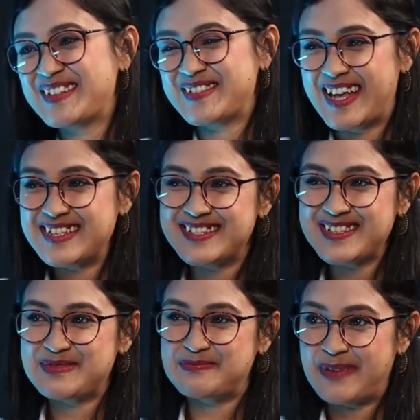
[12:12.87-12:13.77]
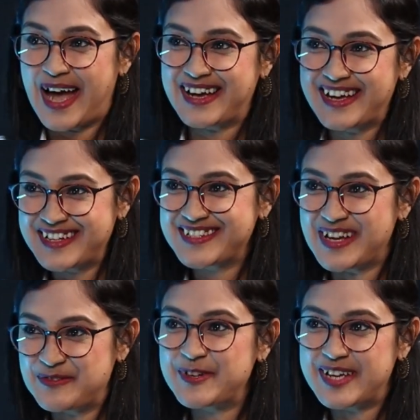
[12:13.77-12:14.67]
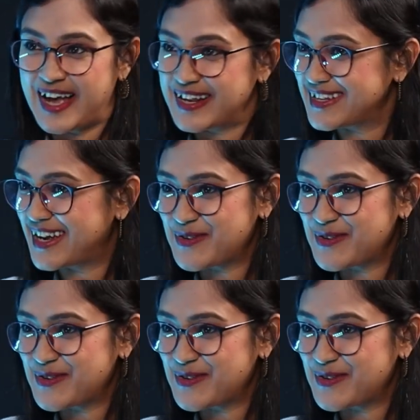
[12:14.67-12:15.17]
So there's this baggage that we carry